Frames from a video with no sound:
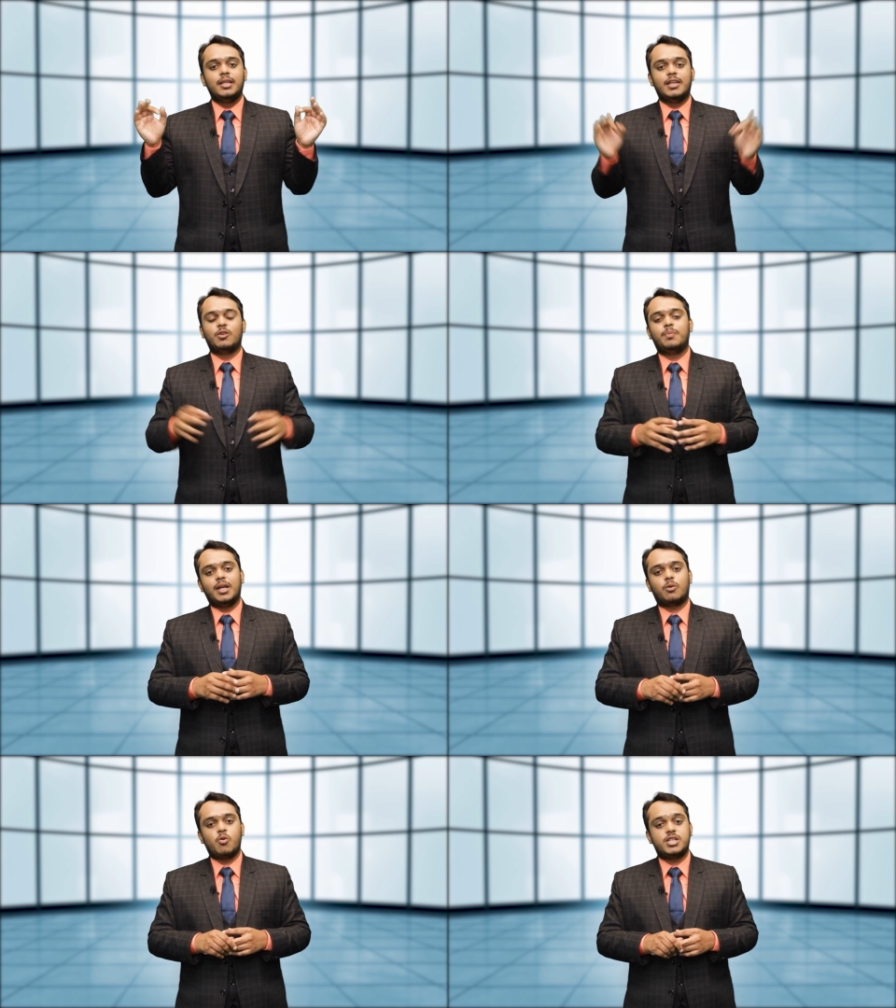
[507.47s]
there would
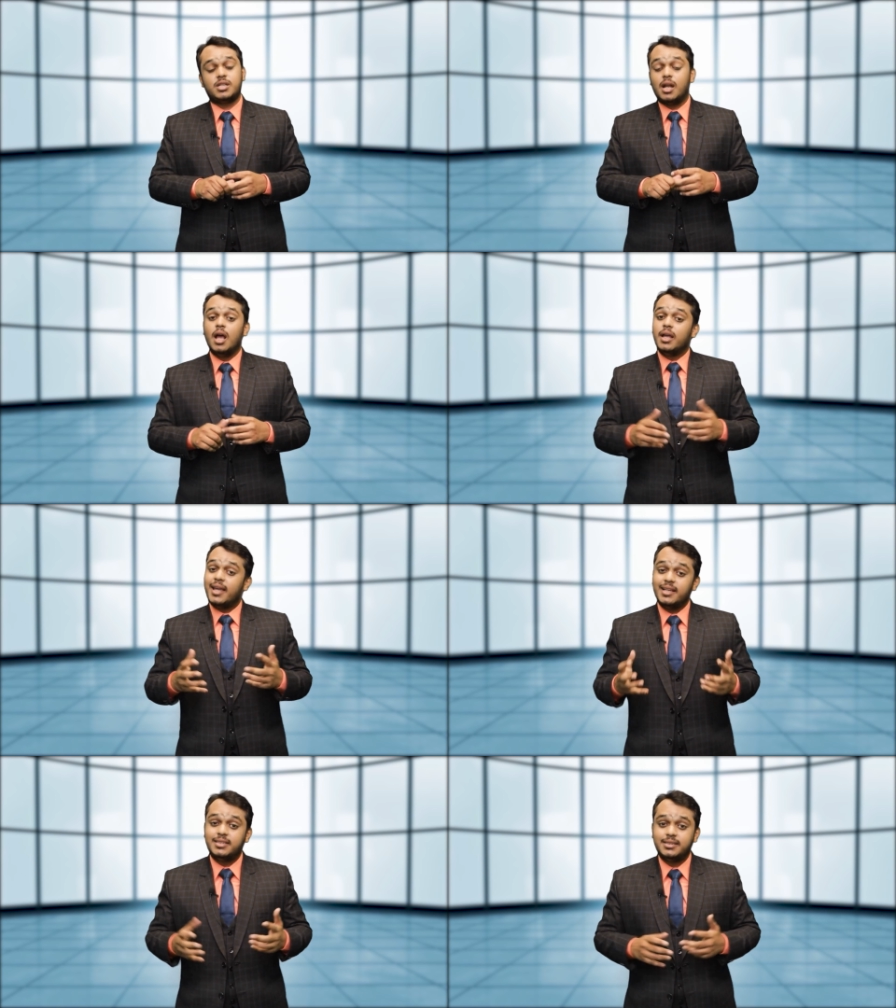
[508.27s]
be a question.
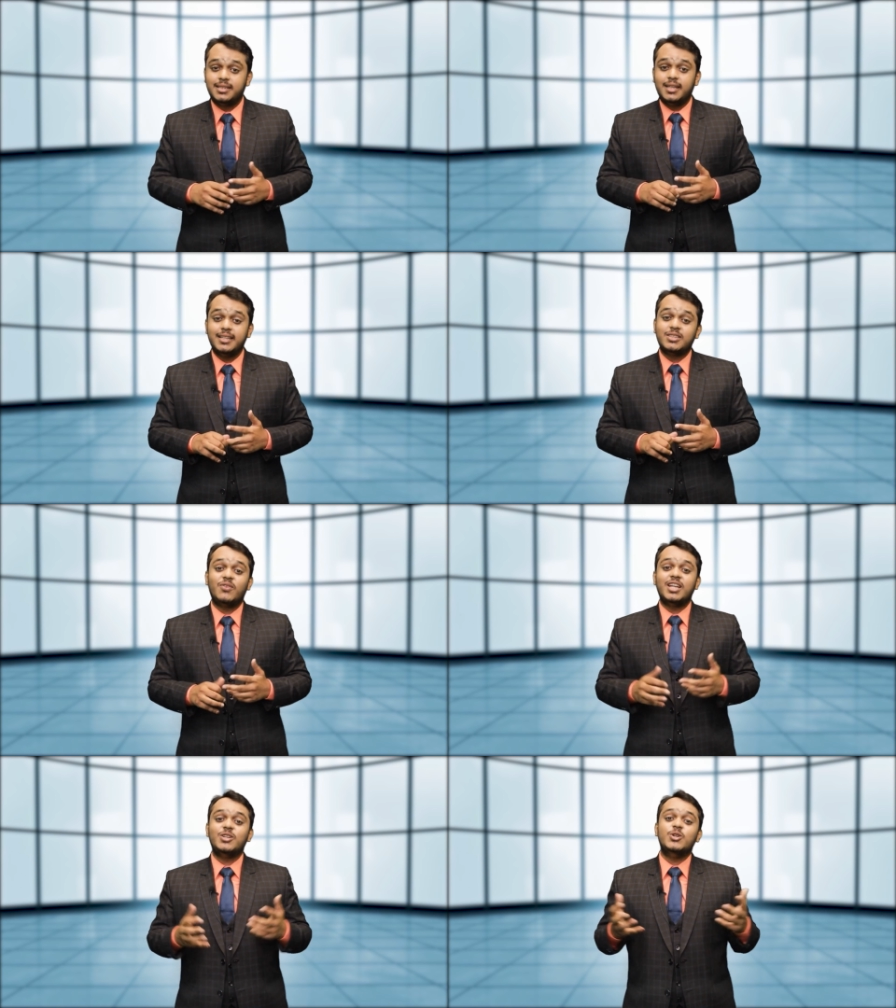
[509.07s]
ACCA is a
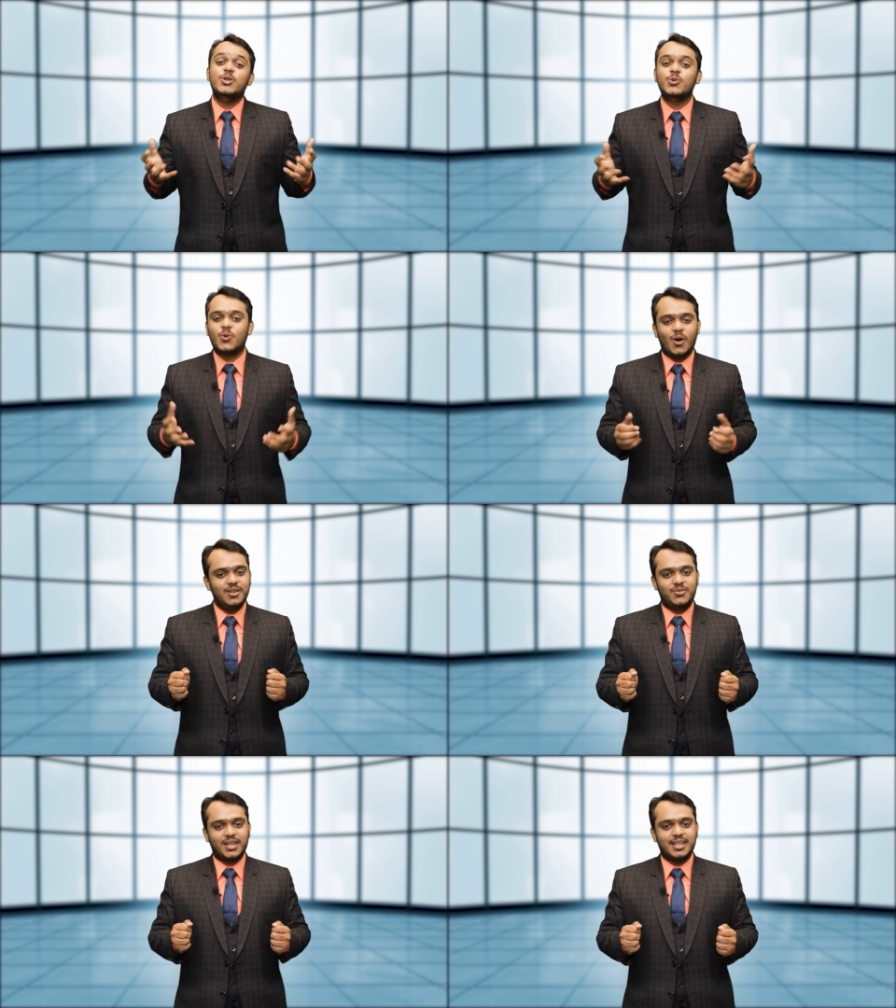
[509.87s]
very new
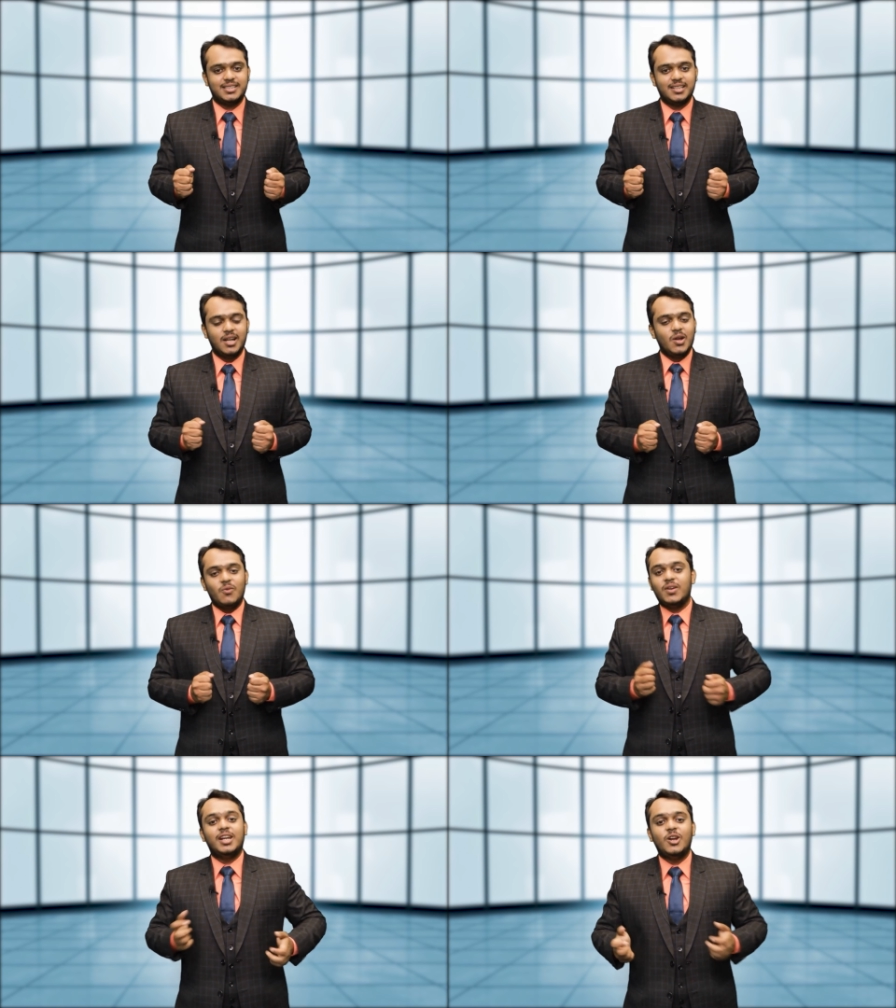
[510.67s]

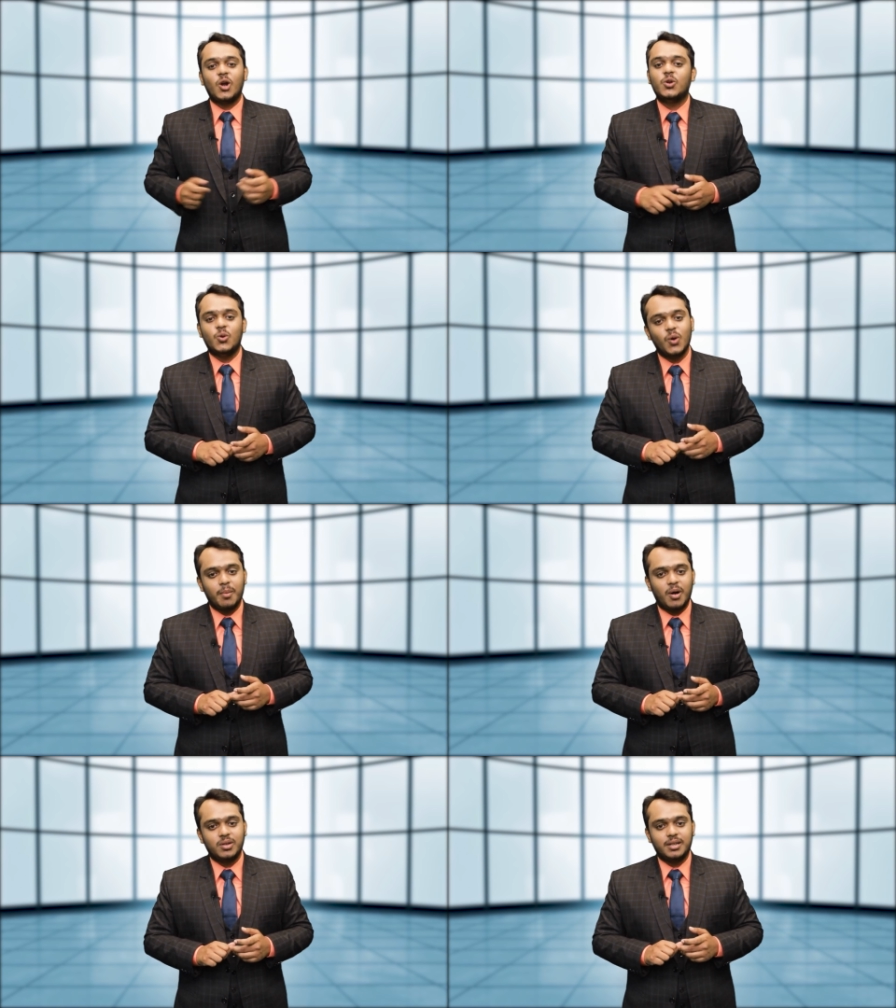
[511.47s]
qualification. We did not know
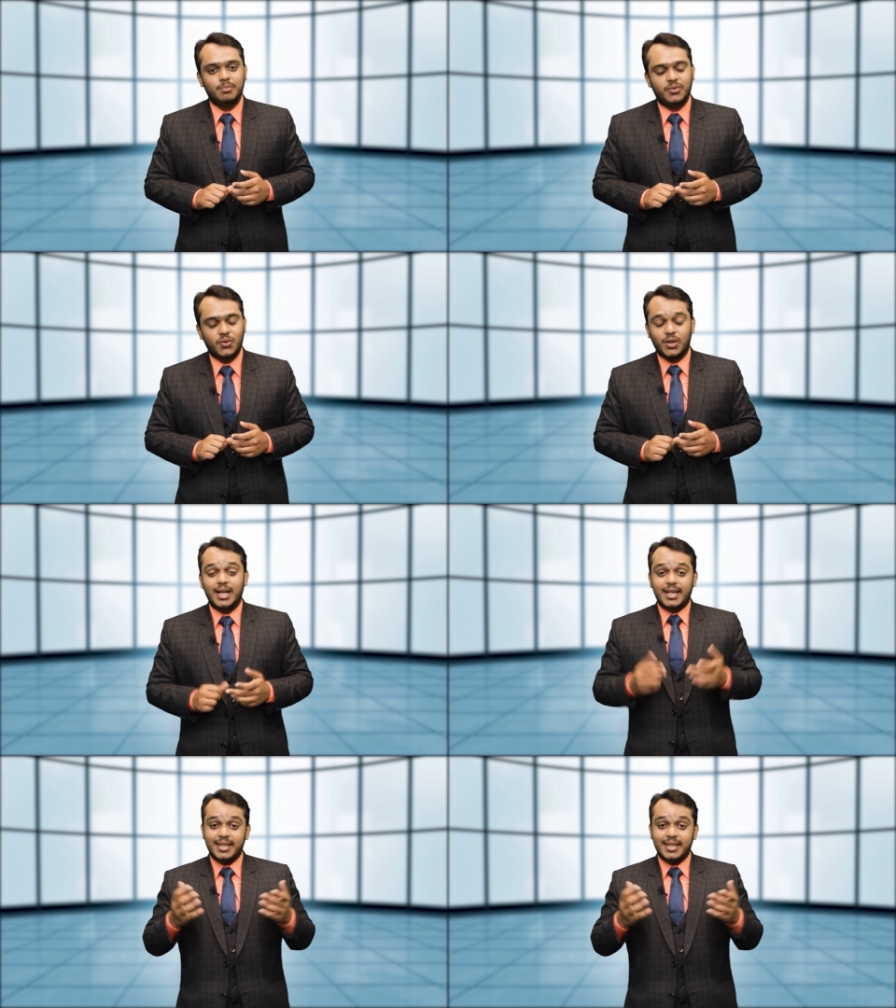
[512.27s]
about it before.